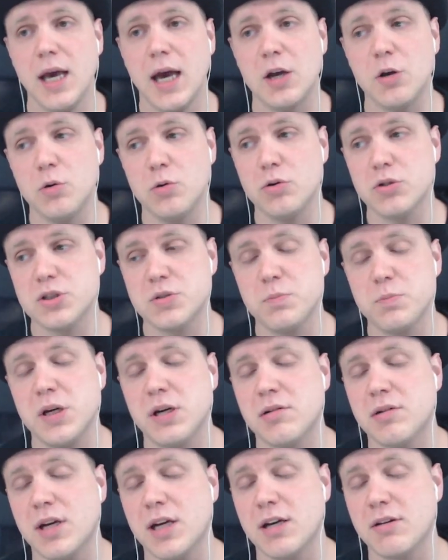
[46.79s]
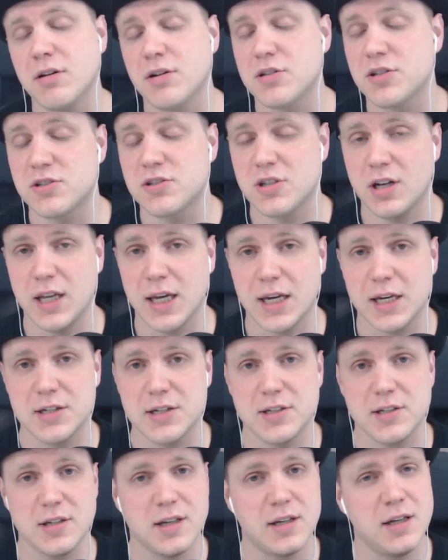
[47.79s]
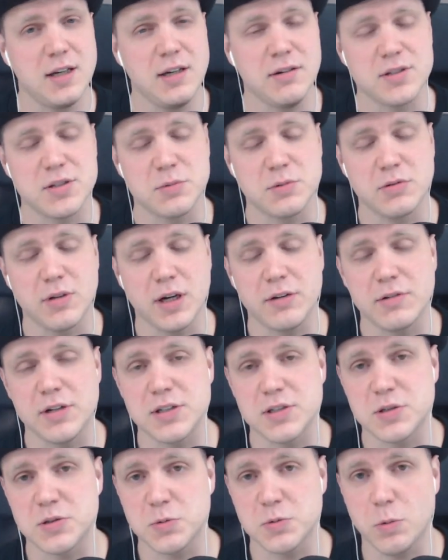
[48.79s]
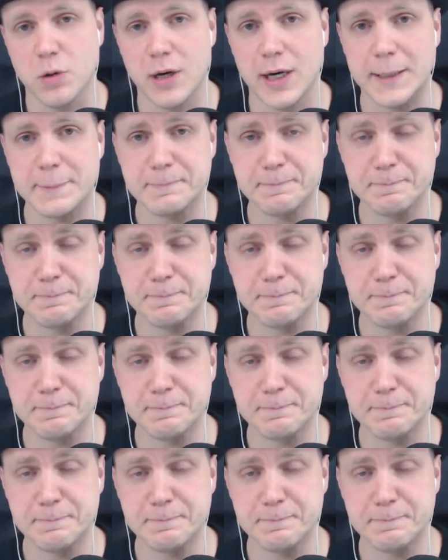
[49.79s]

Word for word: An awesome hero to select, and here are some great reasons why.